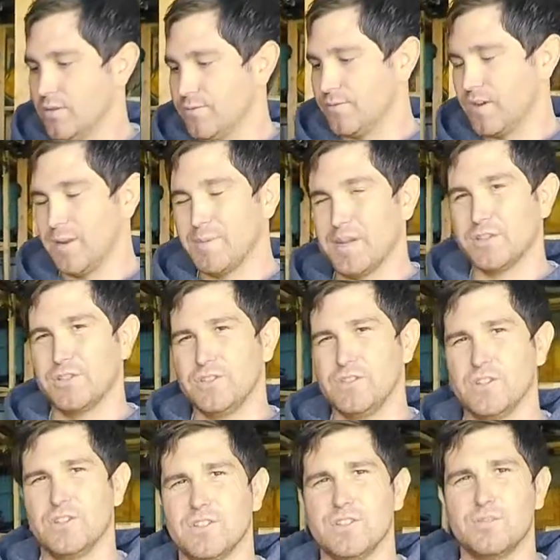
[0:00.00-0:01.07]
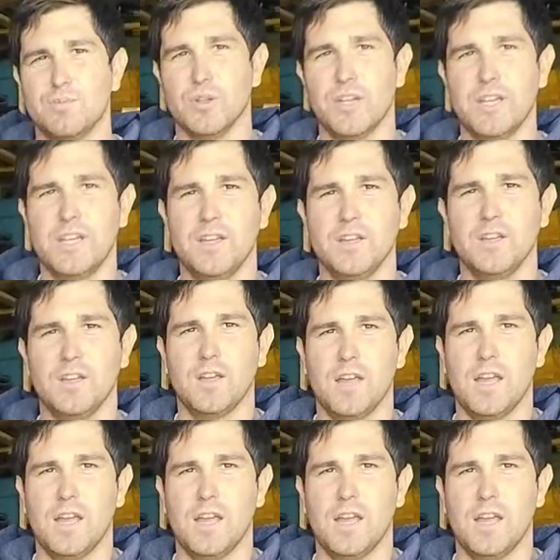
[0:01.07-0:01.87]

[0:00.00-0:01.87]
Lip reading: the frame actually started splitting,